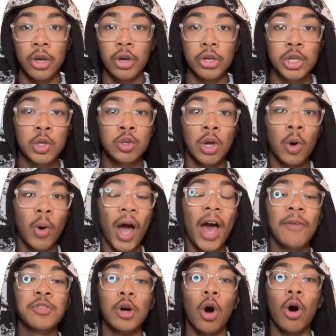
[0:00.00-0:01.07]
you don't
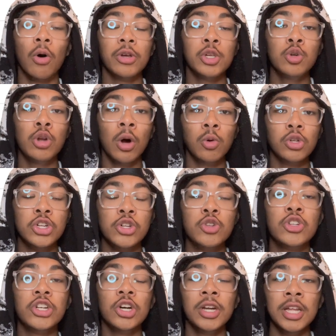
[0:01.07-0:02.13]
have to,
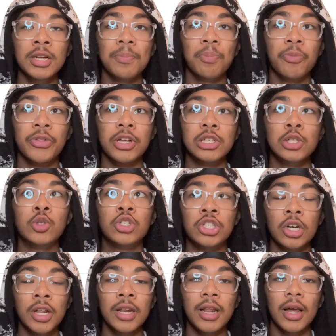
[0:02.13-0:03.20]
you
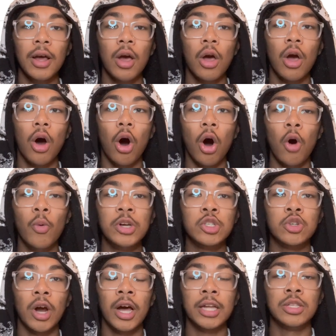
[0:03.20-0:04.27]
shouldn't always
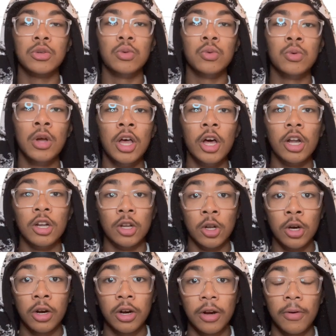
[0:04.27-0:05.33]
try to
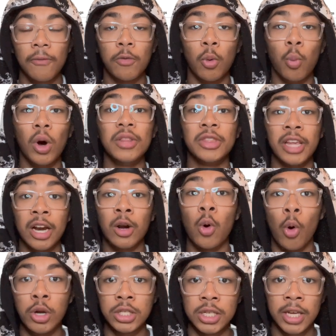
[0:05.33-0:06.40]
look for what they're
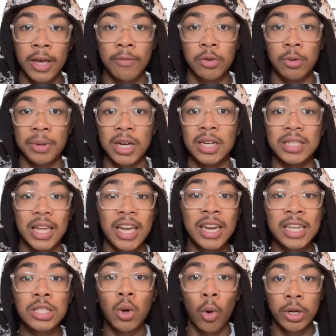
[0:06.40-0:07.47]
going to give you, because it
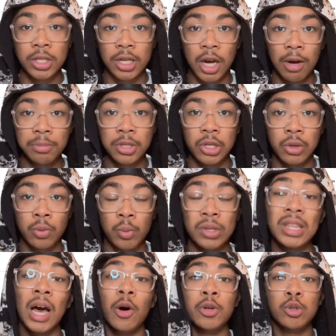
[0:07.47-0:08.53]
is going to come to you
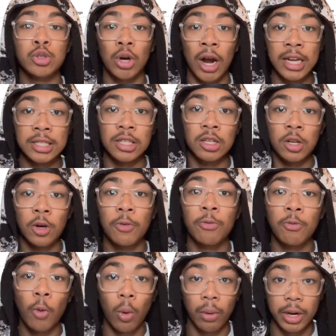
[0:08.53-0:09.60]
without you trying to look
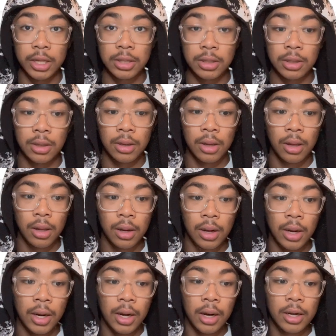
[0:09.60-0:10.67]
for it.
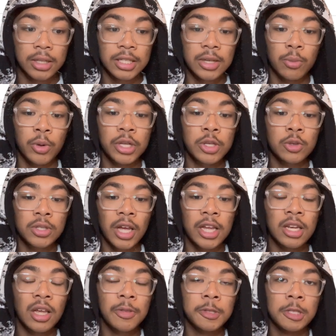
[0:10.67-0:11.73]
You see, when you say
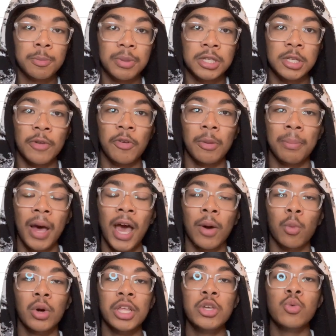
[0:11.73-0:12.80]
nothing specific
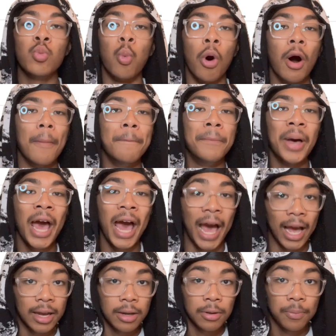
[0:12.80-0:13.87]
back, what do you want
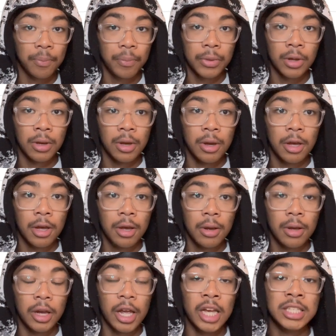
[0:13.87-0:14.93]
back?
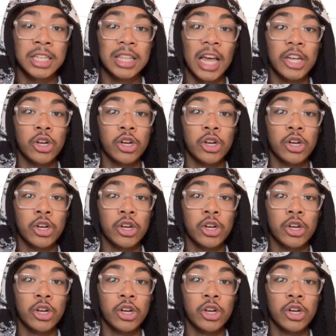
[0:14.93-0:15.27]
Is it that